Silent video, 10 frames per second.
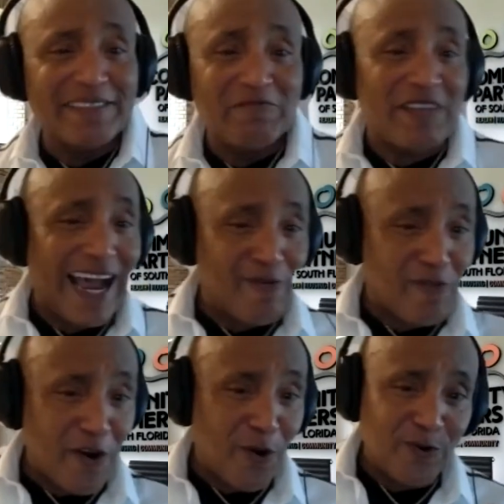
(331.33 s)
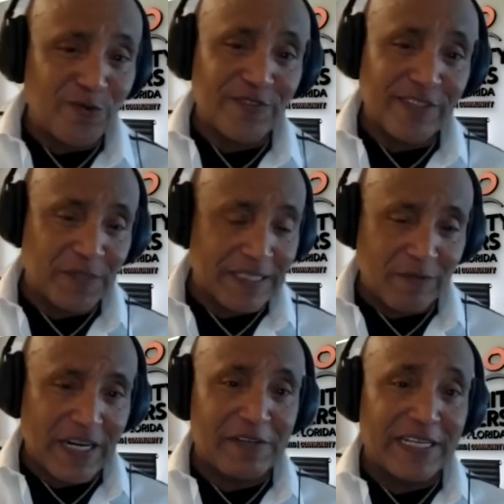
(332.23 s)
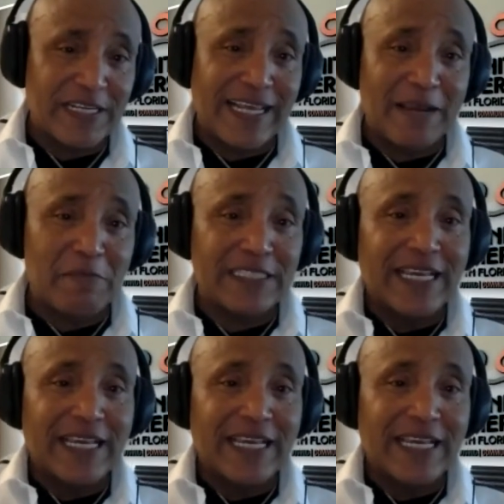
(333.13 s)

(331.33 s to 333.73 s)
Tyrone, whatever the name is,